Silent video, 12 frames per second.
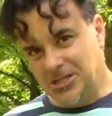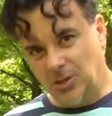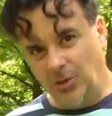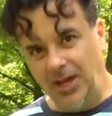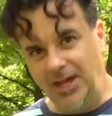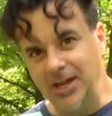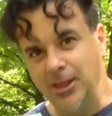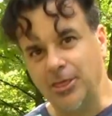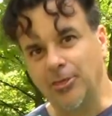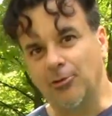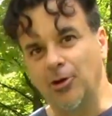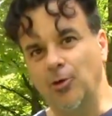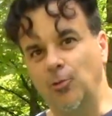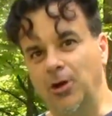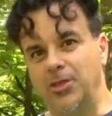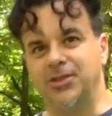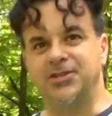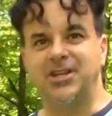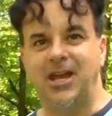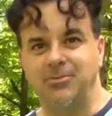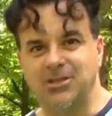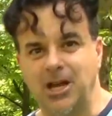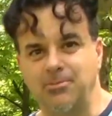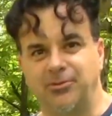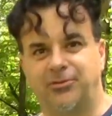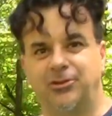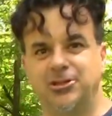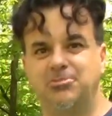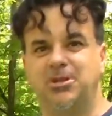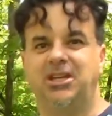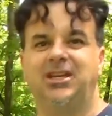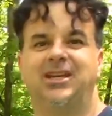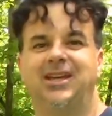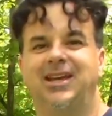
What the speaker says: Go ahead and throw with the same type of Frisbee,